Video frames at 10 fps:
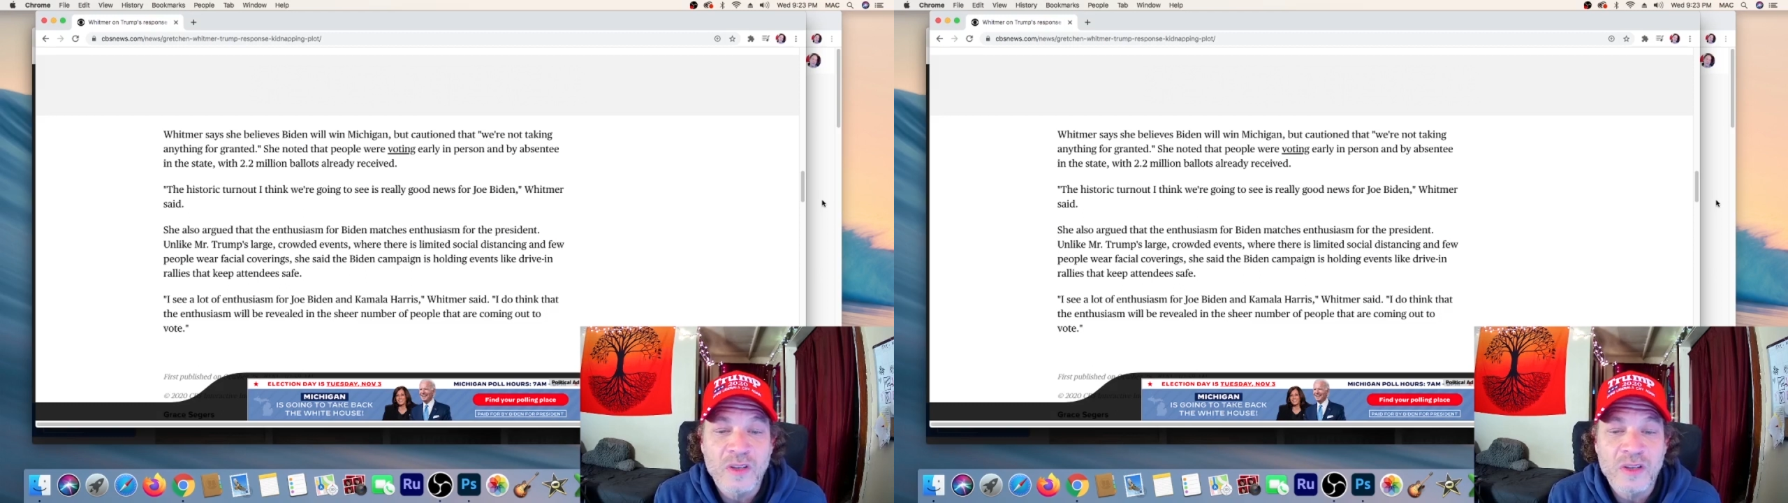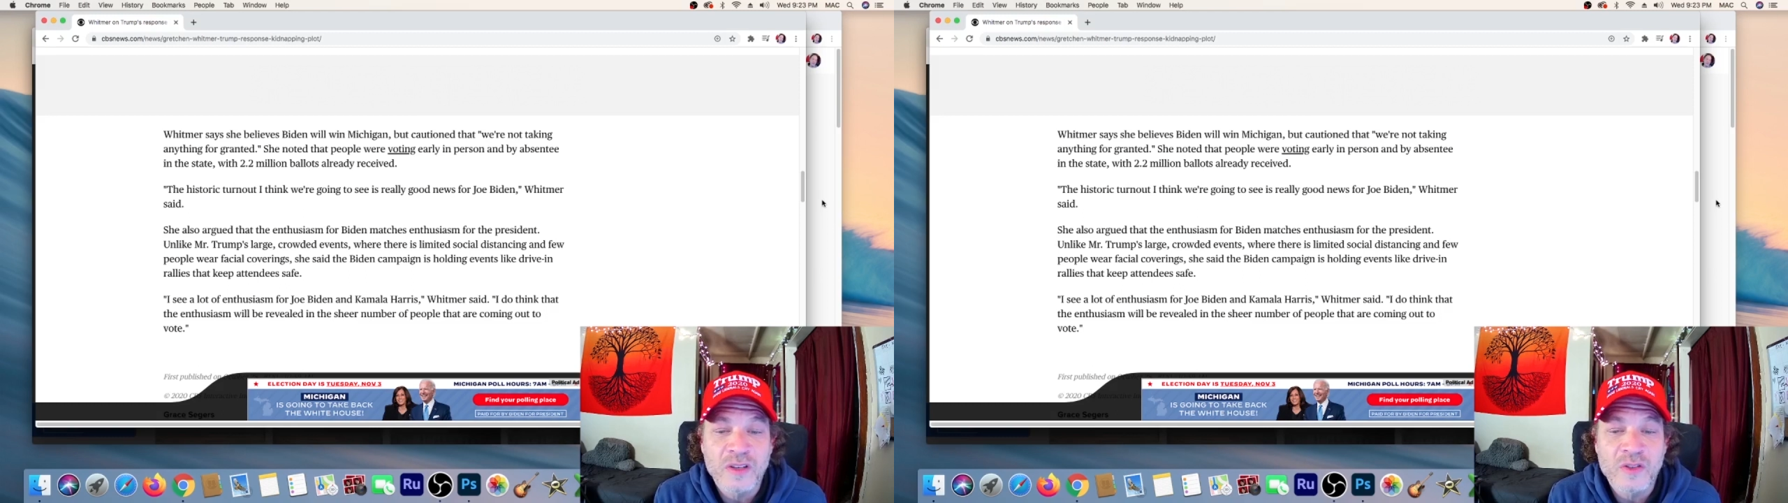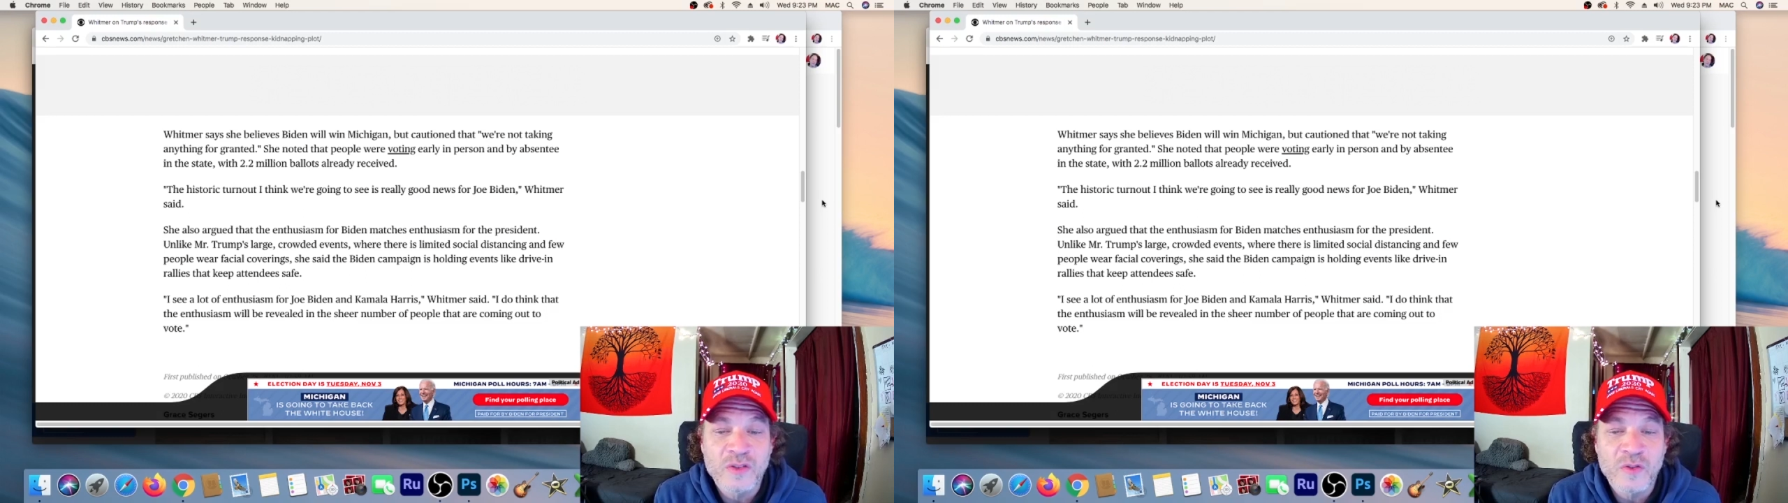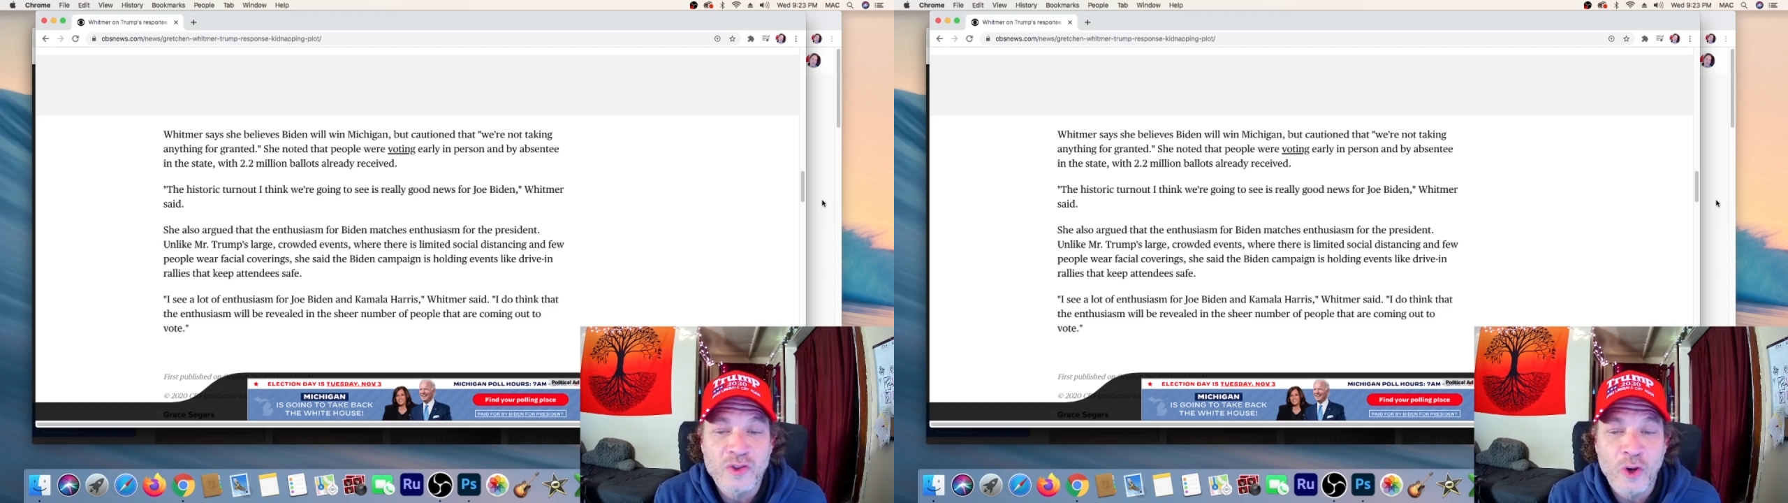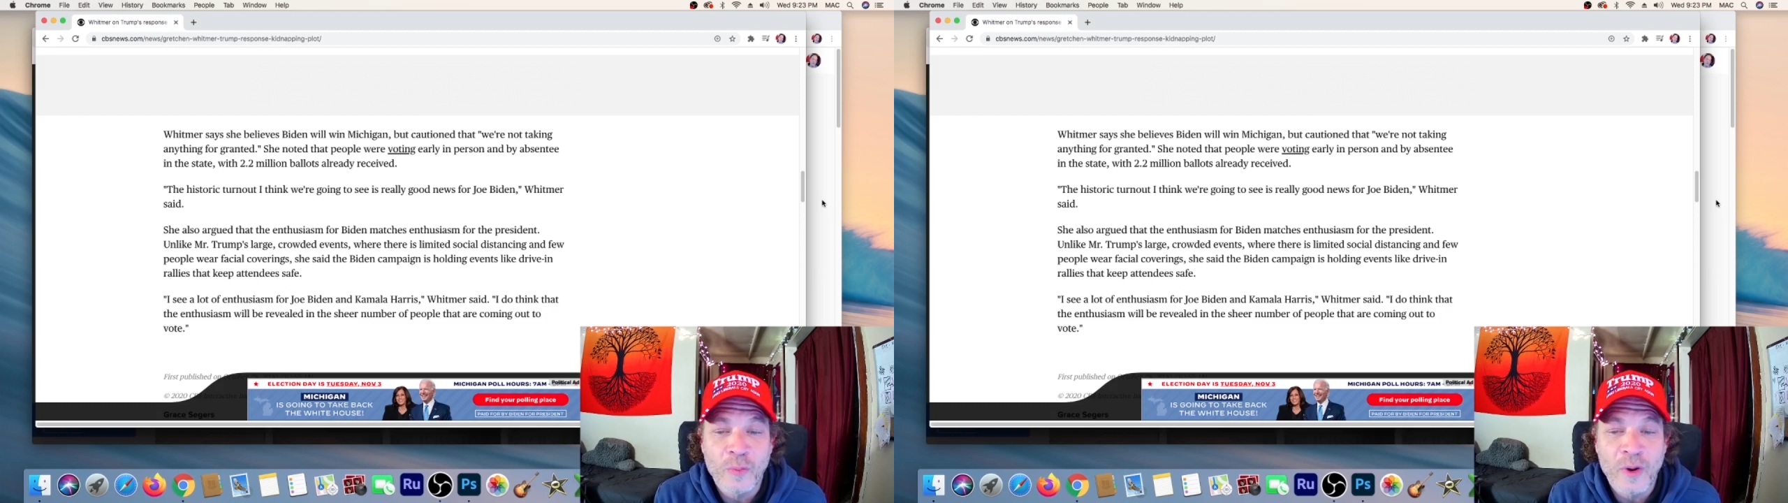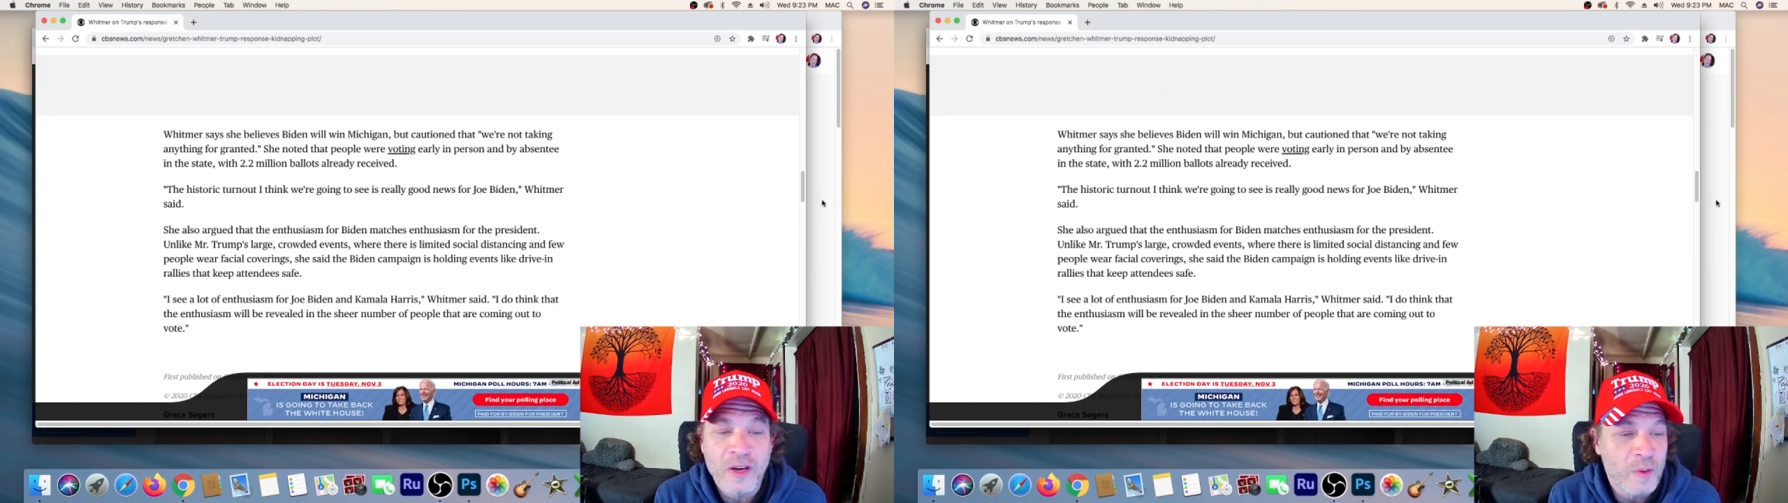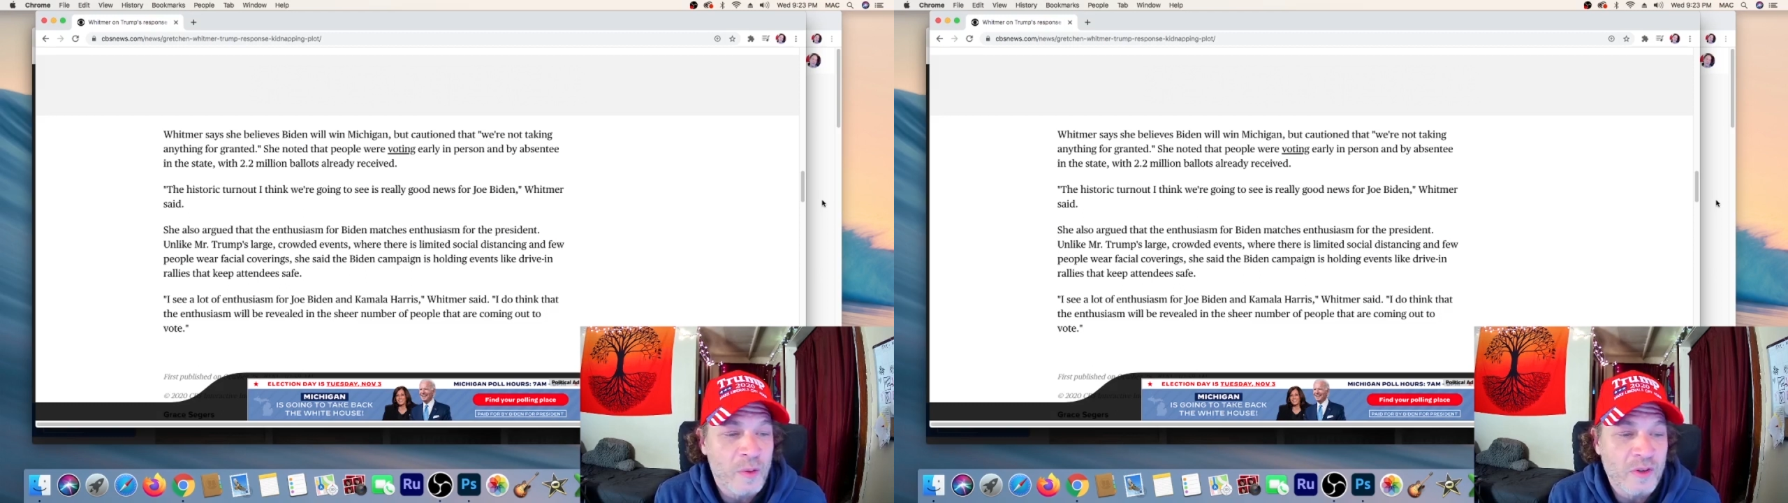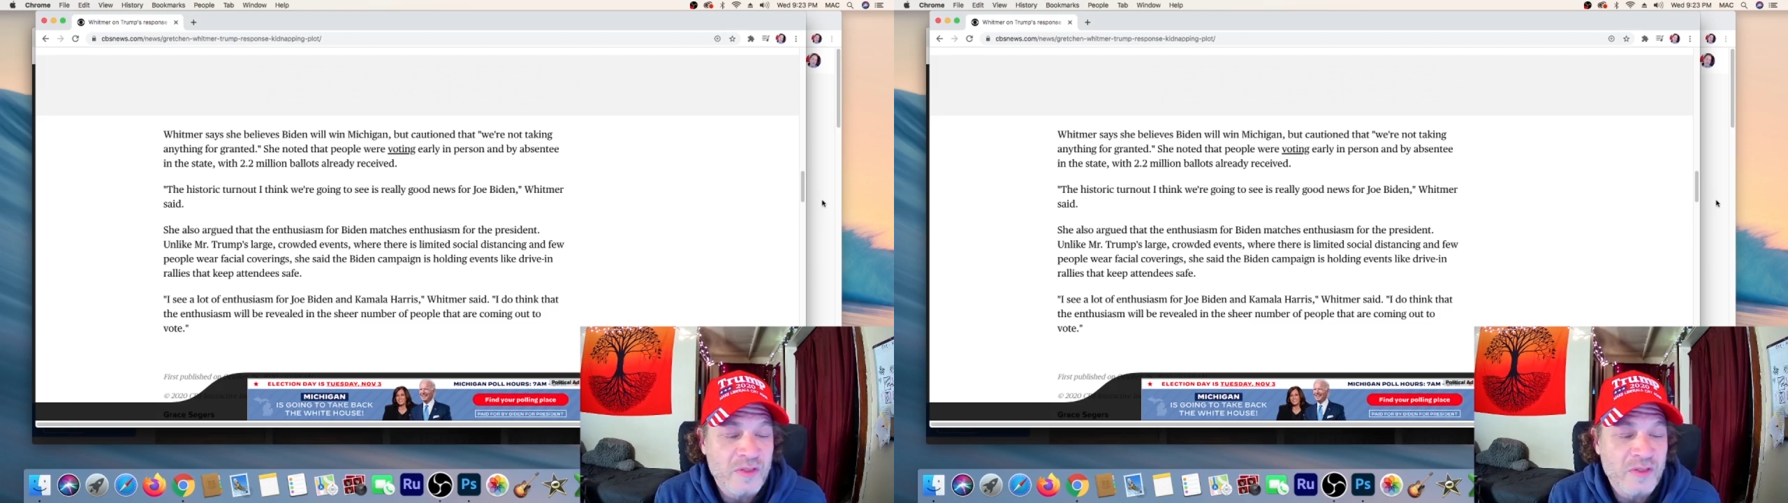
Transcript: for Joe Biden, Whitmer said.